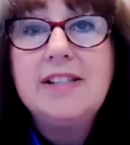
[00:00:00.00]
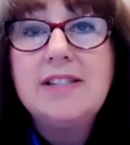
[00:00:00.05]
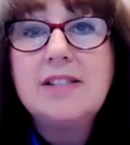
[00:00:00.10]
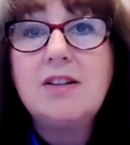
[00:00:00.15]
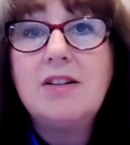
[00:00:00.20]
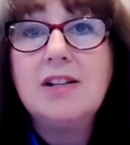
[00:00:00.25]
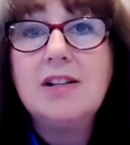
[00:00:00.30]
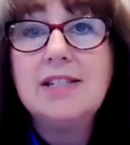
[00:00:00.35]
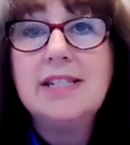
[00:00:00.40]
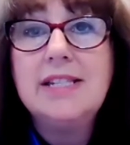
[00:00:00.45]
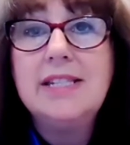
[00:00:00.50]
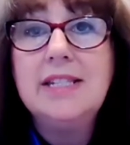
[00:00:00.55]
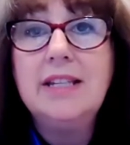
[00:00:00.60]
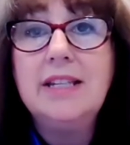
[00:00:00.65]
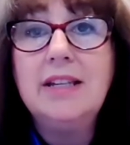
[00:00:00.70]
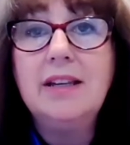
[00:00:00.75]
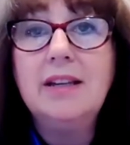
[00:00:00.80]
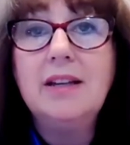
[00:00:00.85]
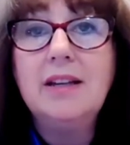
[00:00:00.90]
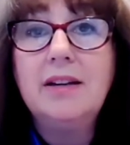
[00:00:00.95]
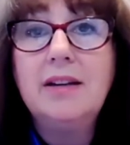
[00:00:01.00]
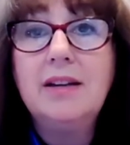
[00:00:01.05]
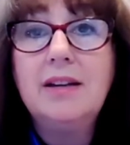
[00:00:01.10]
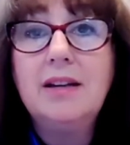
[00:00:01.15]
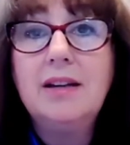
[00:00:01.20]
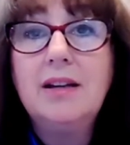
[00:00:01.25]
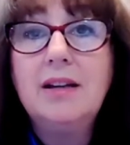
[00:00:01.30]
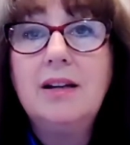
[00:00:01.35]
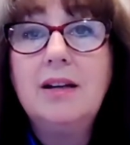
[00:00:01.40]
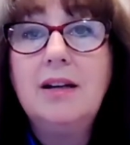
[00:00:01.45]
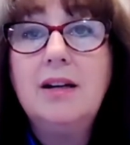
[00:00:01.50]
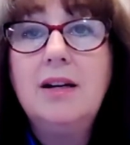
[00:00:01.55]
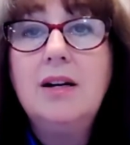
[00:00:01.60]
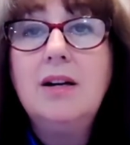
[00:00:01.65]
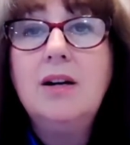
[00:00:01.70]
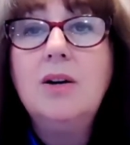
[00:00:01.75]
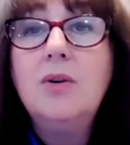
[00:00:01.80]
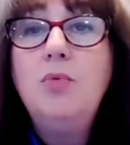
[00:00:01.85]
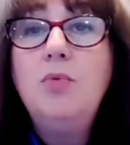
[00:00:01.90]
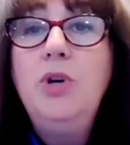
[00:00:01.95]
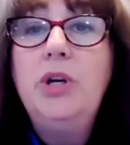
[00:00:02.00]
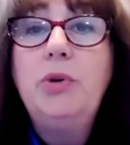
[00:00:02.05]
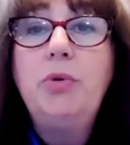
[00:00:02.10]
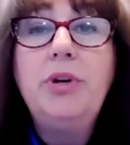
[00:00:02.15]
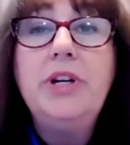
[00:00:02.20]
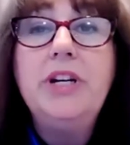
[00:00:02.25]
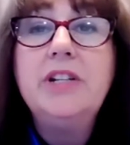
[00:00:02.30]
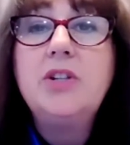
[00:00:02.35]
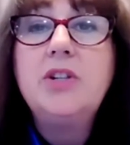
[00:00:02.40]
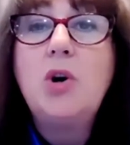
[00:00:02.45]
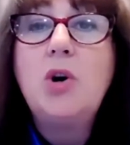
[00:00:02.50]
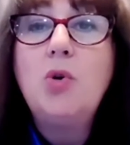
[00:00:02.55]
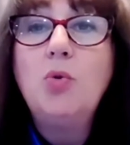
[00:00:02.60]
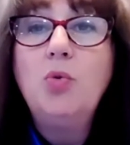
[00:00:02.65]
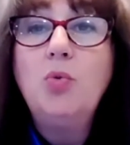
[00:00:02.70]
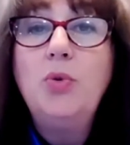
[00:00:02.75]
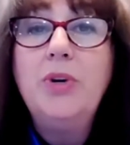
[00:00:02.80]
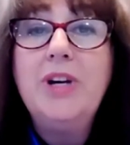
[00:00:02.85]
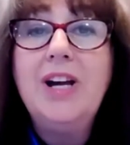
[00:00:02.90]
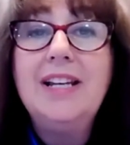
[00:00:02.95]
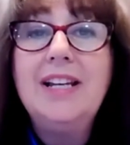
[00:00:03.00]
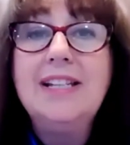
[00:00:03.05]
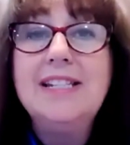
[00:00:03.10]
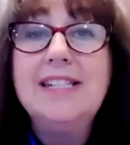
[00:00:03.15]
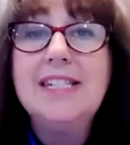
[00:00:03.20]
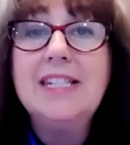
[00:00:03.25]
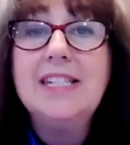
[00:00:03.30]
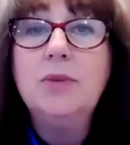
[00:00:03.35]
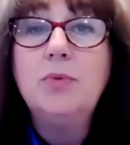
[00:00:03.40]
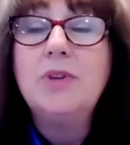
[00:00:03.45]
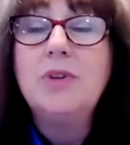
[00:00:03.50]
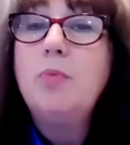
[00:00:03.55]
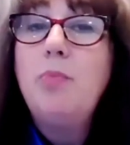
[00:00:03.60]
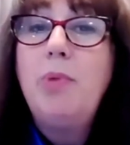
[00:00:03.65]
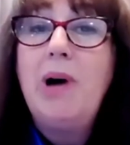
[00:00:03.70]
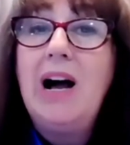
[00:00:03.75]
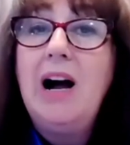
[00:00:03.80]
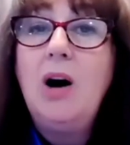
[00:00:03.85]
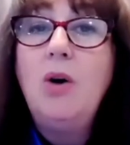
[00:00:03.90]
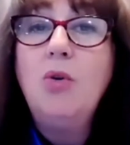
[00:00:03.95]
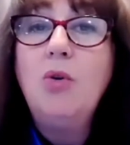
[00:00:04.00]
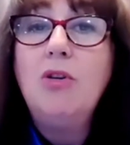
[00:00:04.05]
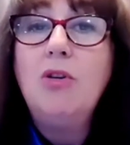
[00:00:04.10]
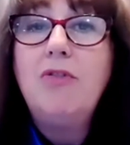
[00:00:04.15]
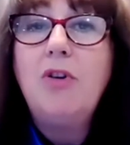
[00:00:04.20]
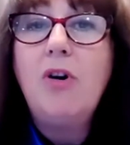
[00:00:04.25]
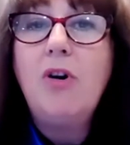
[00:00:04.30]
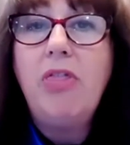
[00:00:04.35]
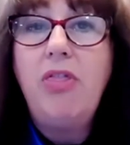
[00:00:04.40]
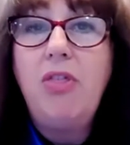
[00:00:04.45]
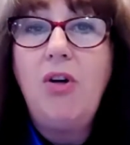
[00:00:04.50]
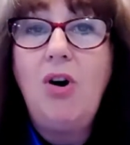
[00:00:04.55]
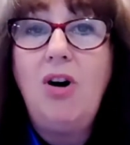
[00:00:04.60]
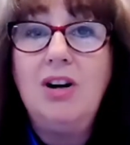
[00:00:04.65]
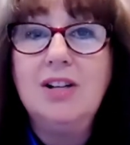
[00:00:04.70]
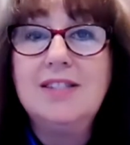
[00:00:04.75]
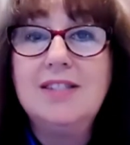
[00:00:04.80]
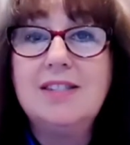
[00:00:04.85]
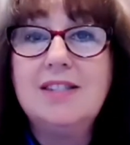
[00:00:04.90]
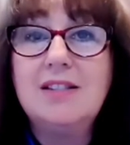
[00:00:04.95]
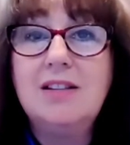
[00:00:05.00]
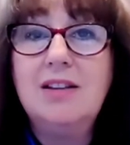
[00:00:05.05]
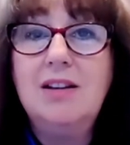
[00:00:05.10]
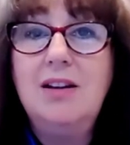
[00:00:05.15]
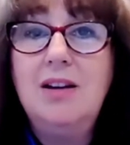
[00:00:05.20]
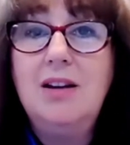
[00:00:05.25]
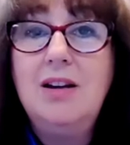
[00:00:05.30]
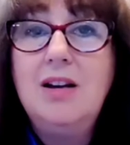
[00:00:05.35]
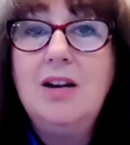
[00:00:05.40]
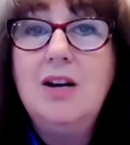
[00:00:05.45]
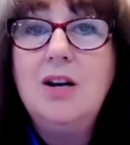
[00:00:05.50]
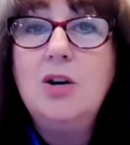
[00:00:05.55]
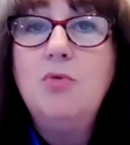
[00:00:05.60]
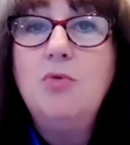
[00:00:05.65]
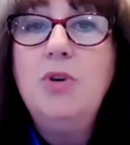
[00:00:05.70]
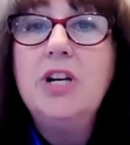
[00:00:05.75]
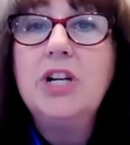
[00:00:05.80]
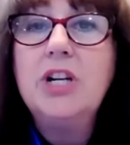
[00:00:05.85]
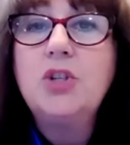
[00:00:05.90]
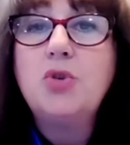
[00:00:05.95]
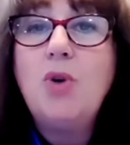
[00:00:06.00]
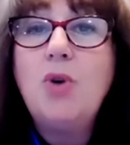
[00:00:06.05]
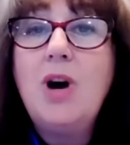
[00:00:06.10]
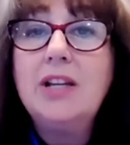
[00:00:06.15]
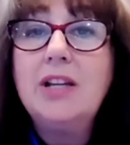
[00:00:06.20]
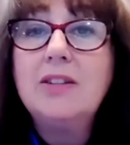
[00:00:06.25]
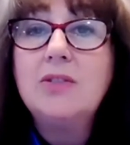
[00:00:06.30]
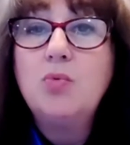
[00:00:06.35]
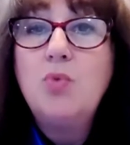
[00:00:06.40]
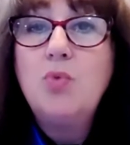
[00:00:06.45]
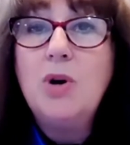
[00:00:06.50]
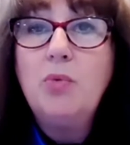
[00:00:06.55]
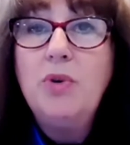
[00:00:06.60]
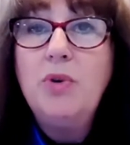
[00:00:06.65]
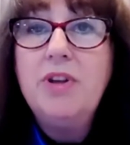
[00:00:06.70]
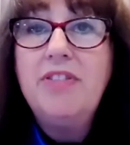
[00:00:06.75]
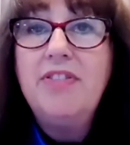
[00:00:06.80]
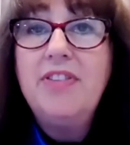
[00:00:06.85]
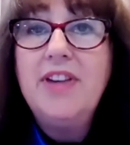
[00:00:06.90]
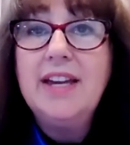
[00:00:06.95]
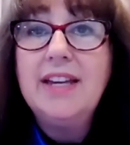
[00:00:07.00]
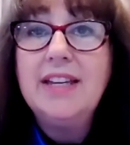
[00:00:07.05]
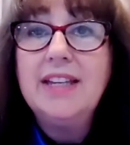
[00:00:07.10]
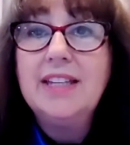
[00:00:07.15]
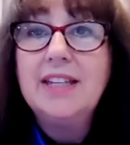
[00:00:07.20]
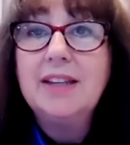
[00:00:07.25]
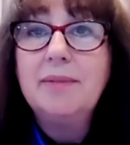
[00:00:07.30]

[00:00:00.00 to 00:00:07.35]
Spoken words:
scarcity. We create our own reality with the power of our thoughts. We attract what we think.